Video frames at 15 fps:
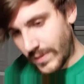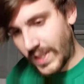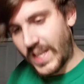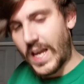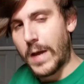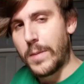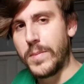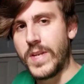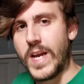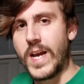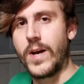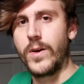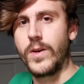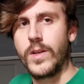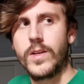kept
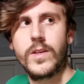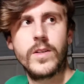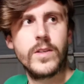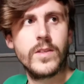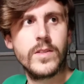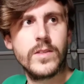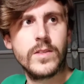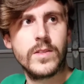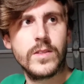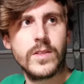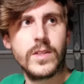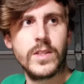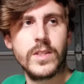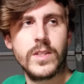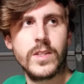down
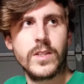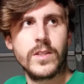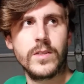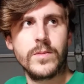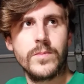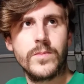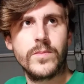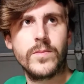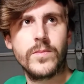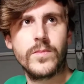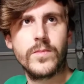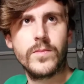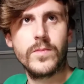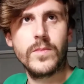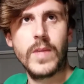until
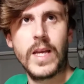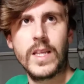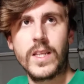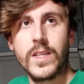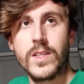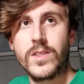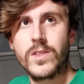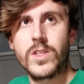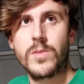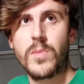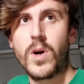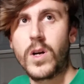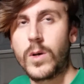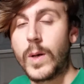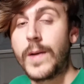at least
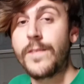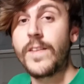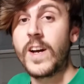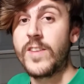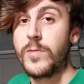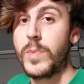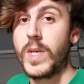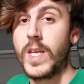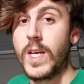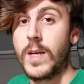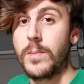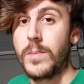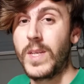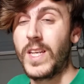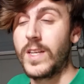tomorrow at 5
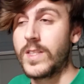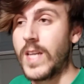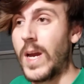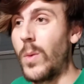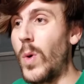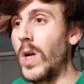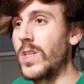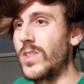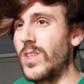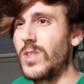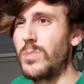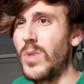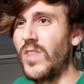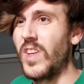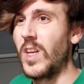p.m. because I watched
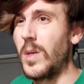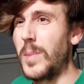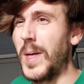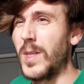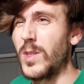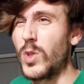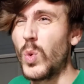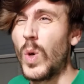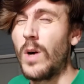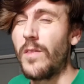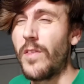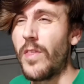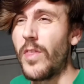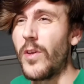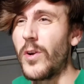this movie at about
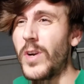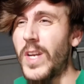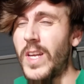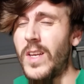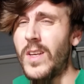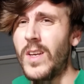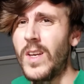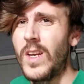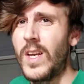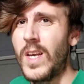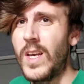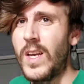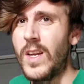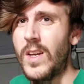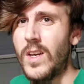12:30.
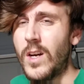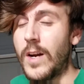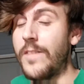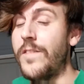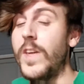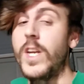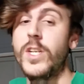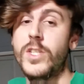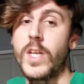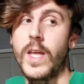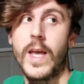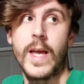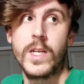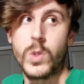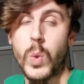I finished
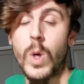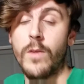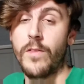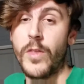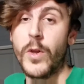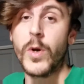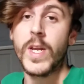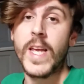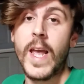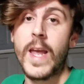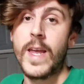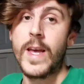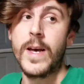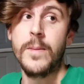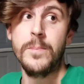it at 12:30
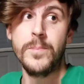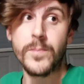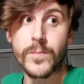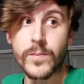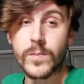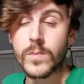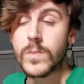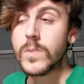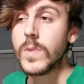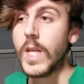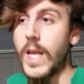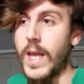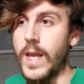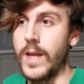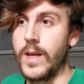a.m.
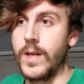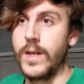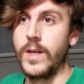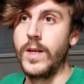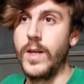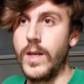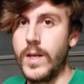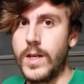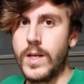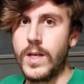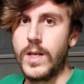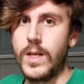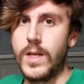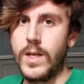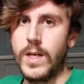and
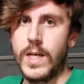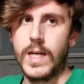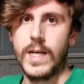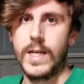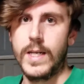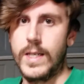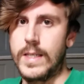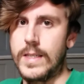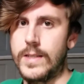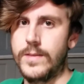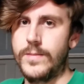uh,